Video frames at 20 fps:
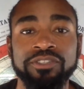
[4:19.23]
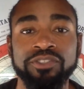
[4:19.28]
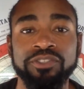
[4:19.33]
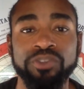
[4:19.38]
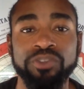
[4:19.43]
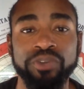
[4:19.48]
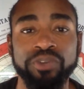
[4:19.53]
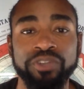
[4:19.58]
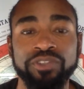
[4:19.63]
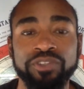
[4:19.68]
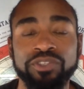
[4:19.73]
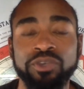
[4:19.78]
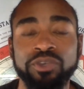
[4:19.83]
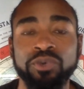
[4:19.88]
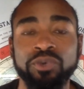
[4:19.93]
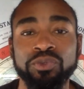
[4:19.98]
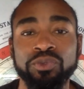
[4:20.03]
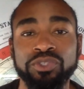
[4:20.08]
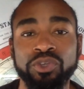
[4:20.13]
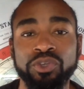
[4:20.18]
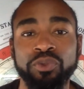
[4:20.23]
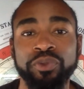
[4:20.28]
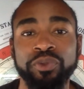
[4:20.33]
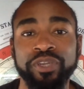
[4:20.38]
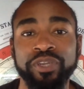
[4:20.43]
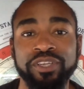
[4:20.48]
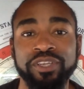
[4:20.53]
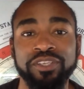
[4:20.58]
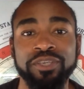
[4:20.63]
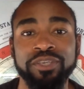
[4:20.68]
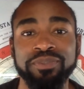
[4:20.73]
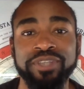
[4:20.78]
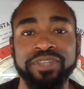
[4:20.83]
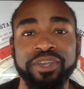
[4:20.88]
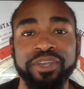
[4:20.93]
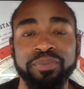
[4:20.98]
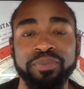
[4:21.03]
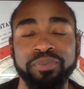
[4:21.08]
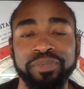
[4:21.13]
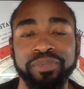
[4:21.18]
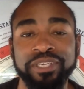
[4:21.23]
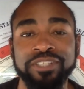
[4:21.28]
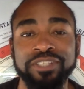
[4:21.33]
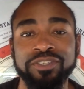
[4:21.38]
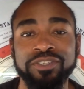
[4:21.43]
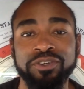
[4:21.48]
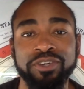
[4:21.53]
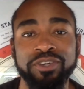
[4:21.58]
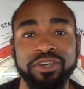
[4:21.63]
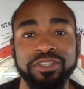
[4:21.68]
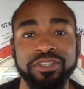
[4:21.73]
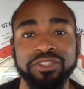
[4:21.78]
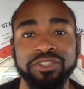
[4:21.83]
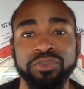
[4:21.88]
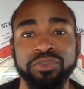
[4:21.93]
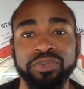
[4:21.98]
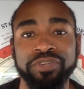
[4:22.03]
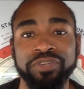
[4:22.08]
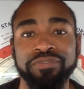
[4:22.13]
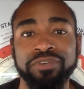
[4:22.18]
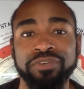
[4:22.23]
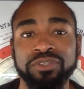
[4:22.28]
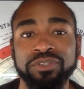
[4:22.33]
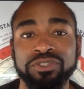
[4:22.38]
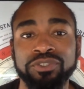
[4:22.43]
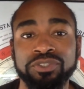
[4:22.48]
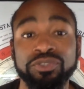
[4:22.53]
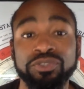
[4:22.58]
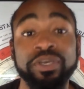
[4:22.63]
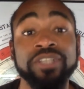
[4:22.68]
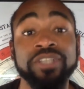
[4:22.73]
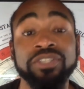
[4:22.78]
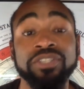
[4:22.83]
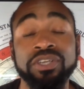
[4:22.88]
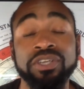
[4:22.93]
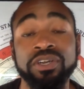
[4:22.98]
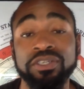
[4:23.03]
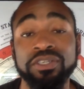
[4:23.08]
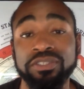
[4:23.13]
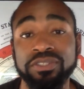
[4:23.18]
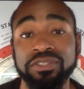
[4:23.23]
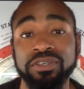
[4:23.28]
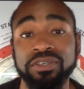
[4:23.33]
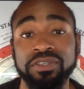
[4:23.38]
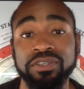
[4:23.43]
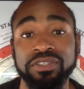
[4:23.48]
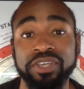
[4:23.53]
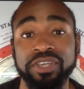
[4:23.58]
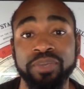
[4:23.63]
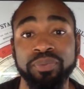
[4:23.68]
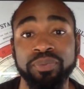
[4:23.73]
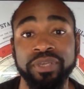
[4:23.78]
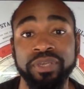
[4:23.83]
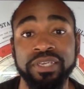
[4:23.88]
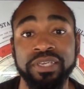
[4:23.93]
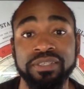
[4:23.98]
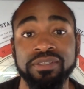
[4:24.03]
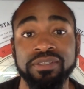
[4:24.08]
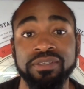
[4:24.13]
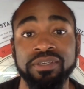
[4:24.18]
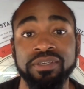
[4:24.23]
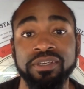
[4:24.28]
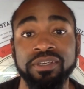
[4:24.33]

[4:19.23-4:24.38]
During the total solar eclipse taking place on August 21st, a strange occurrence is going to take place.